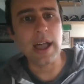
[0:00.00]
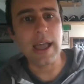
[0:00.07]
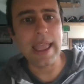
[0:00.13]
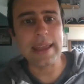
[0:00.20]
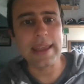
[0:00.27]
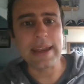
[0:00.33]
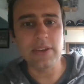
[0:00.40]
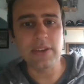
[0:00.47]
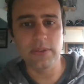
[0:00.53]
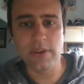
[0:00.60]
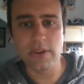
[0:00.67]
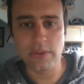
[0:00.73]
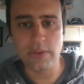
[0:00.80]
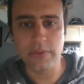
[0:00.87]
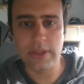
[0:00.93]
And I don't
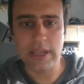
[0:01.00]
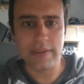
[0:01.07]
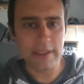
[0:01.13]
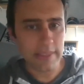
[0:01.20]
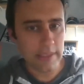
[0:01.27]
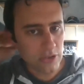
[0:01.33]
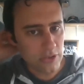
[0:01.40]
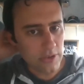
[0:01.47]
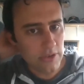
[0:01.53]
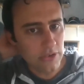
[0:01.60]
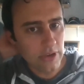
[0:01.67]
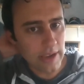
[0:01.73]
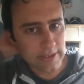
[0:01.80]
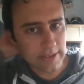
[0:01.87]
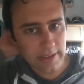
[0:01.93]
know if we have, I think
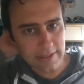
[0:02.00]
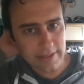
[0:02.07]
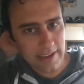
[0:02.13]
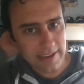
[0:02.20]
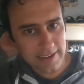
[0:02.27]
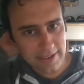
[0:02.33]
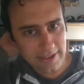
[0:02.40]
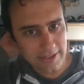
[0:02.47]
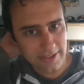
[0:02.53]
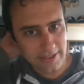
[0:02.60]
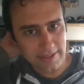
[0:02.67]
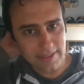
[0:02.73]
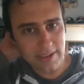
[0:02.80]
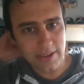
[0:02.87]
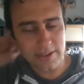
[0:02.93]
Jessica's on here as an